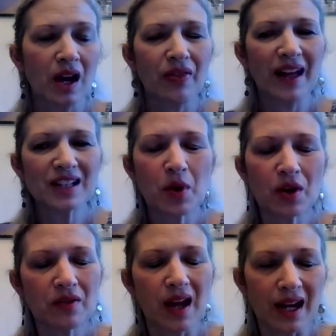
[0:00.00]
That's part
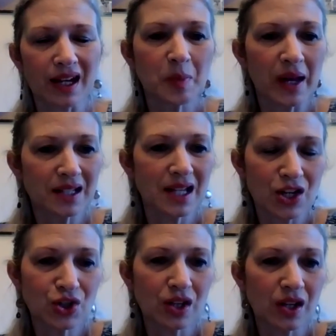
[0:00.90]
of the
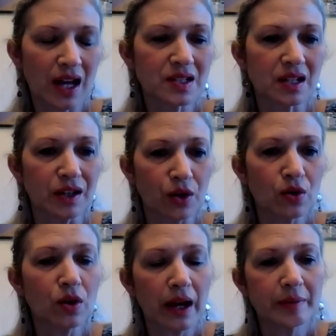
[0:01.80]
expectation as a
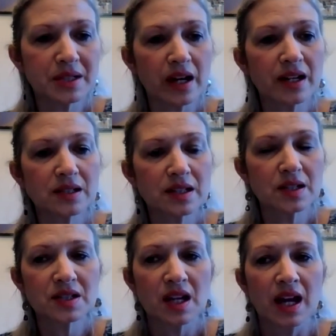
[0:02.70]
clinical lab
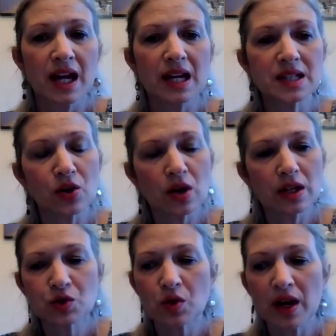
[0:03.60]
scientist, is that you're going
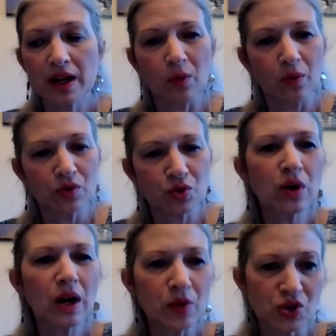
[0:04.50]
to try to
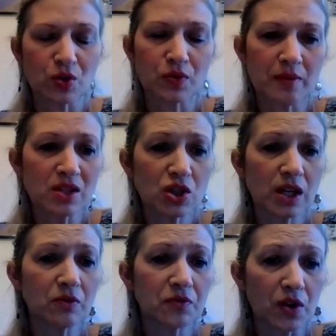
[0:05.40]
troubleshoot the
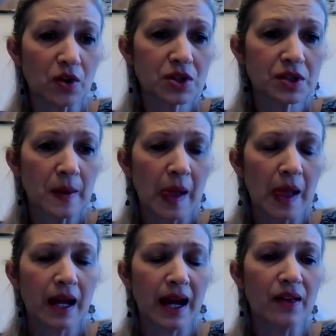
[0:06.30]
machine first.
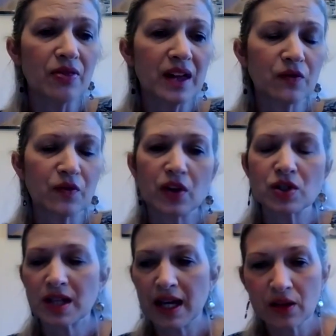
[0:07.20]
And then if you
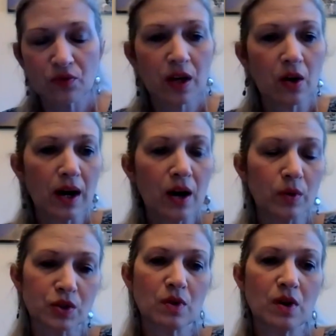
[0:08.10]
just can't figure out
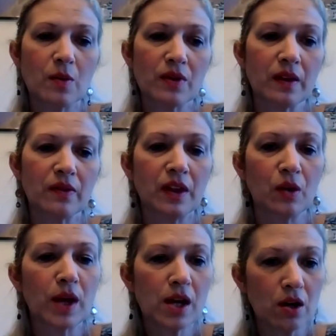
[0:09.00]
what's wrong with it,
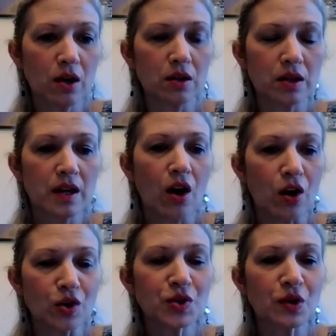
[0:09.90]
then we call
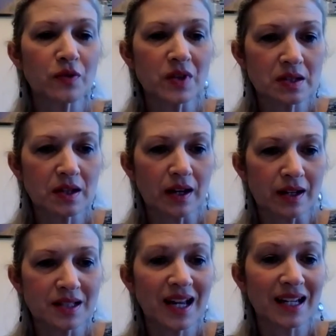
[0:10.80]
our service
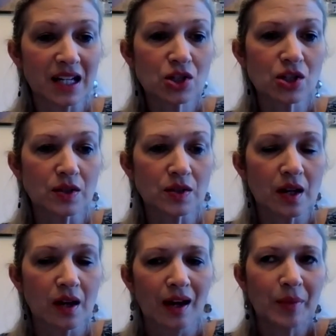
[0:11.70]
technicians.
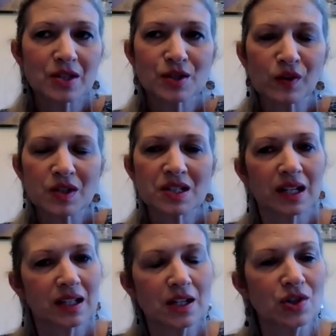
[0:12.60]
But service
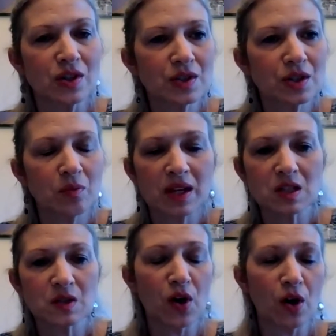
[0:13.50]
technicians could be
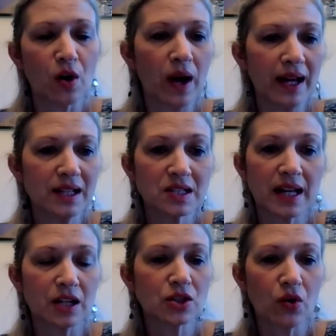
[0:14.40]
as far away as
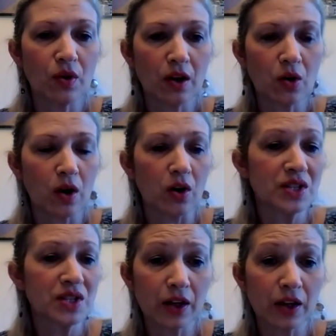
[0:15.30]
San Antonio or
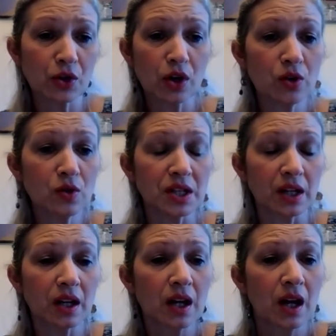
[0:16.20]
Dallas or
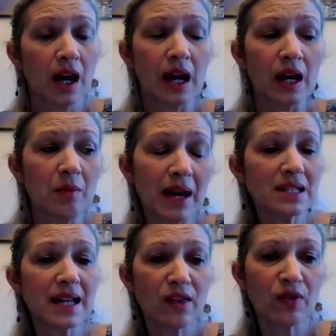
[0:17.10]
Houston. And it may
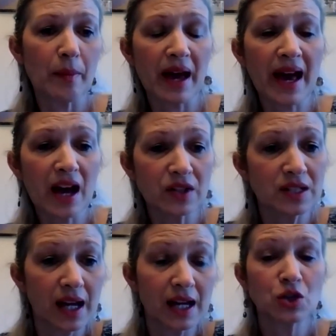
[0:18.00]
take them a half a
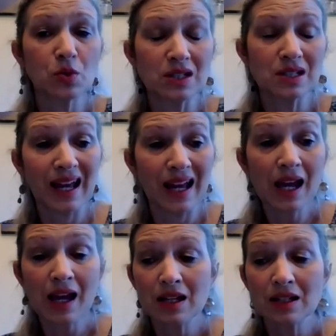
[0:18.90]
day to a day
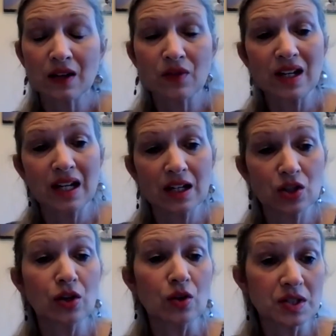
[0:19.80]
to even get
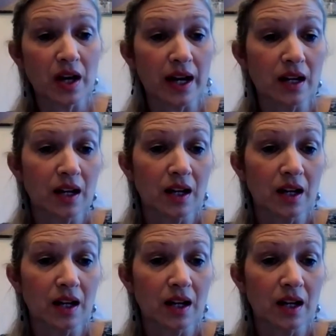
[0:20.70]
to your site.